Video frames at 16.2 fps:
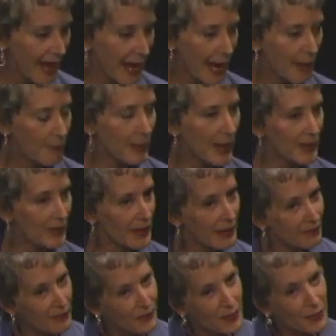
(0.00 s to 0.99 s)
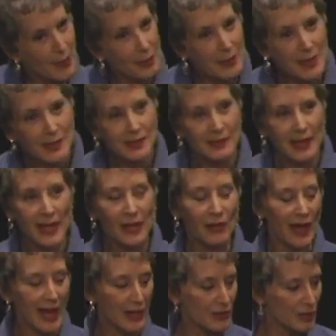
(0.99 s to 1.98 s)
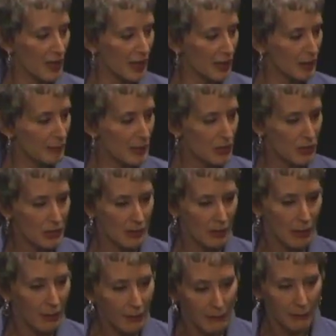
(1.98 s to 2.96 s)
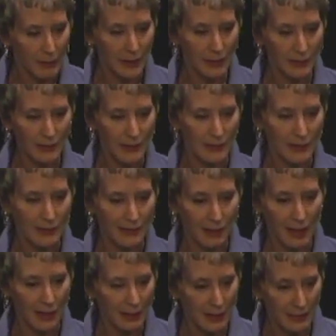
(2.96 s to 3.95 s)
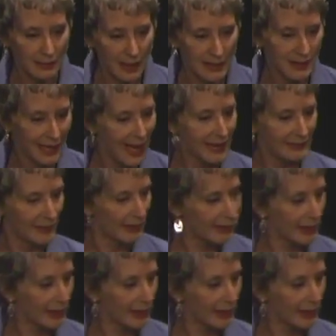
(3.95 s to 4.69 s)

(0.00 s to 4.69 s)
And by the three minutes later, I had her talking to me. She says, "Oh my goodness, that, that's acting."